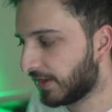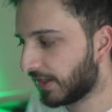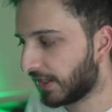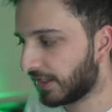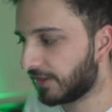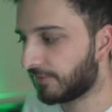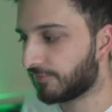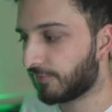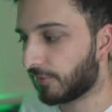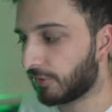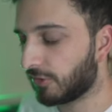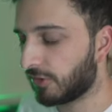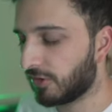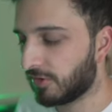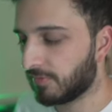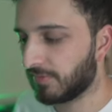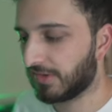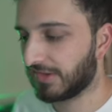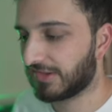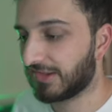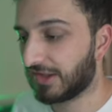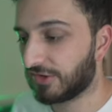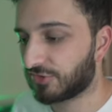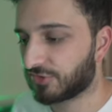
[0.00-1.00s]
And the volume
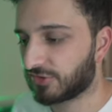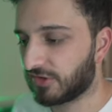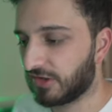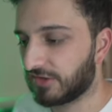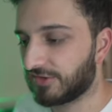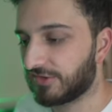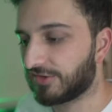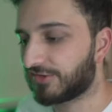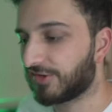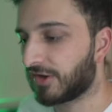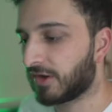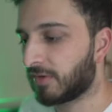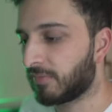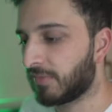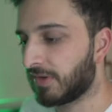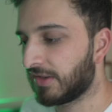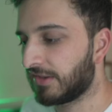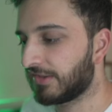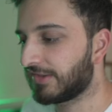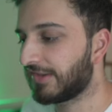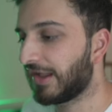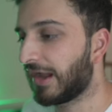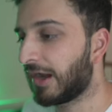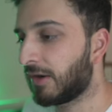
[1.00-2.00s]
essentially
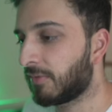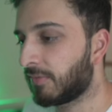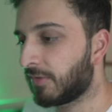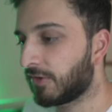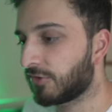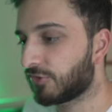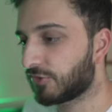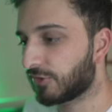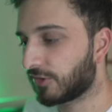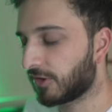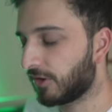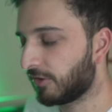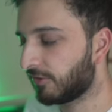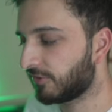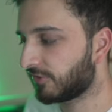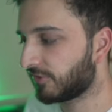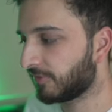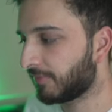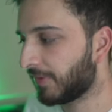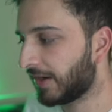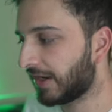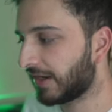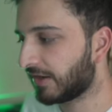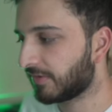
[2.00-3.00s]
determines how much you're going
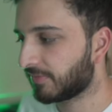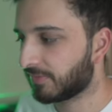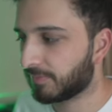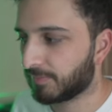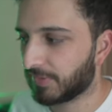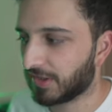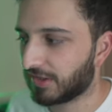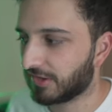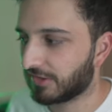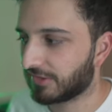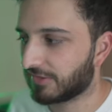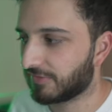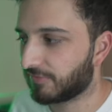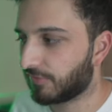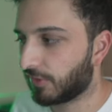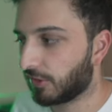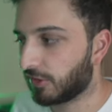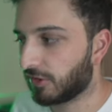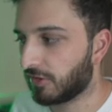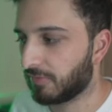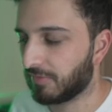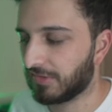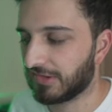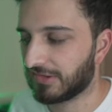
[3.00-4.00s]
to make, because the
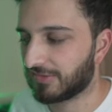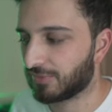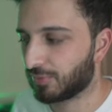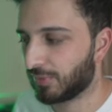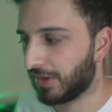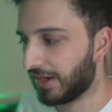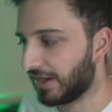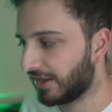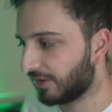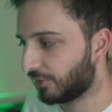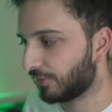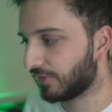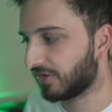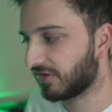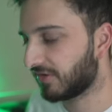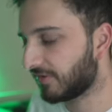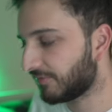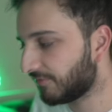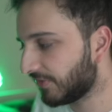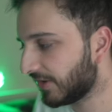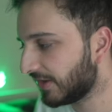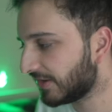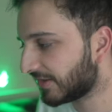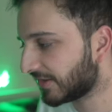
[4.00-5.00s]
volume is where all of
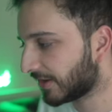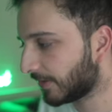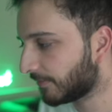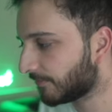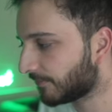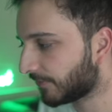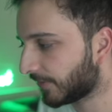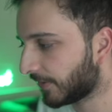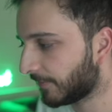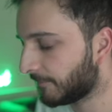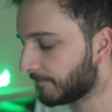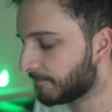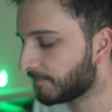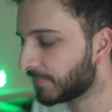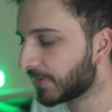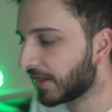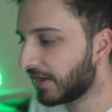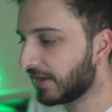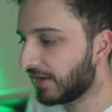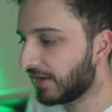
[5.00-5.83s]
the fees come from.